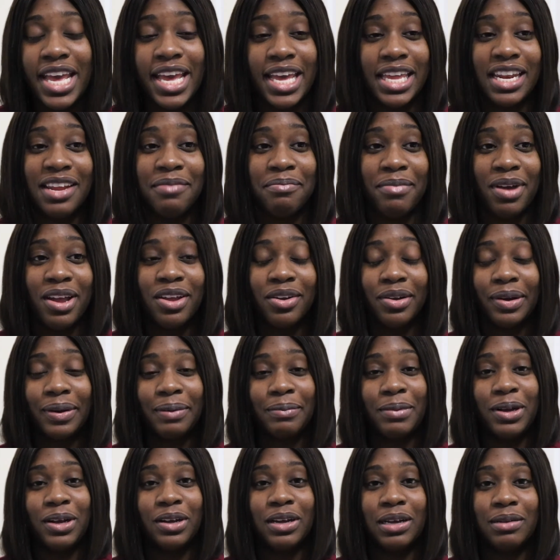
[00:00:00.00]
And then my
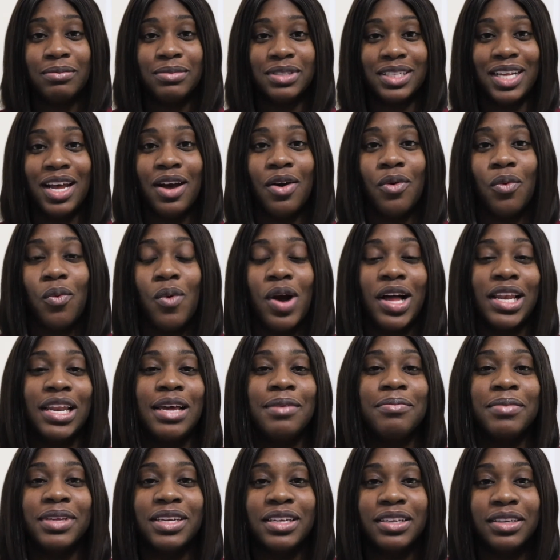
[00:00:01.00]
grandma comes out while
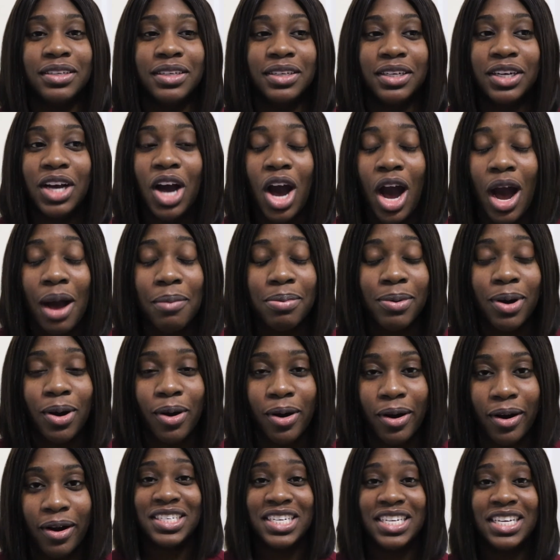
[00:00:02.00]
I'm in the cop
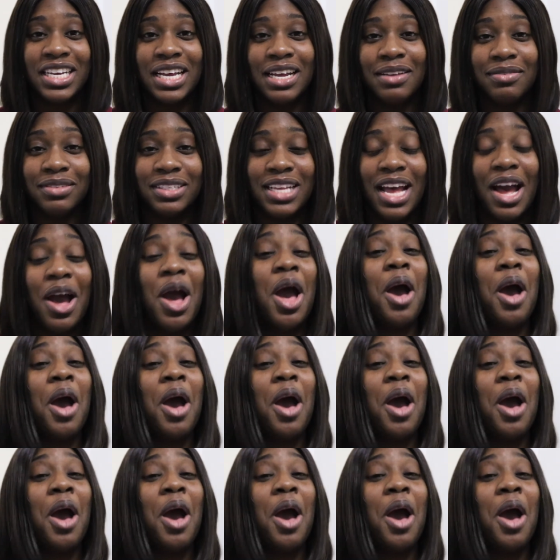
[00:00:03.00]
car. She comes out,